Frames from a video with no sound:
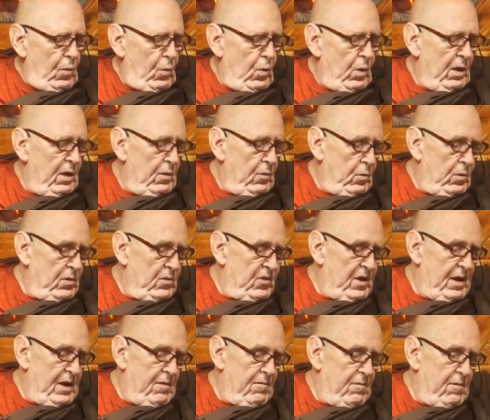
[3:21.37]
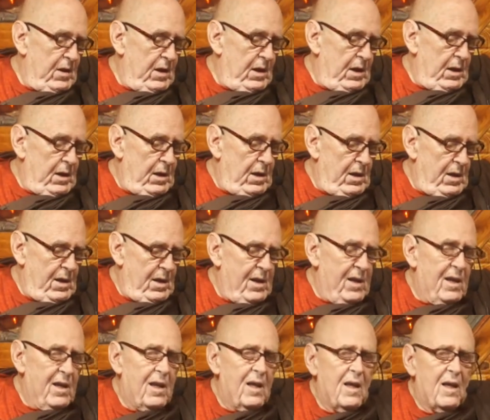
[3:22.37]
When it was evening,
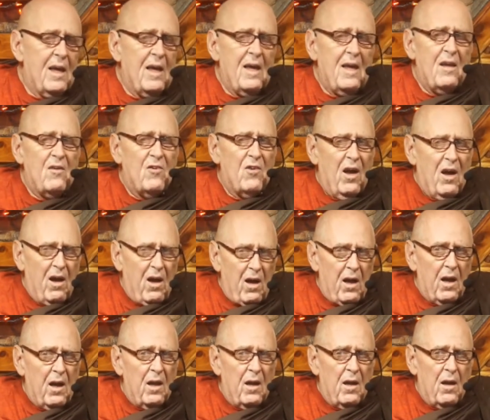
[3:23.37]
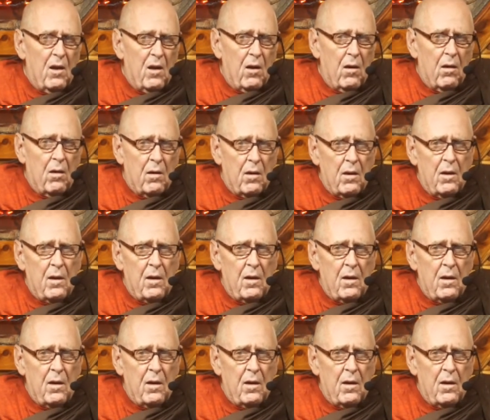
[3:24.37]
it's hot in here.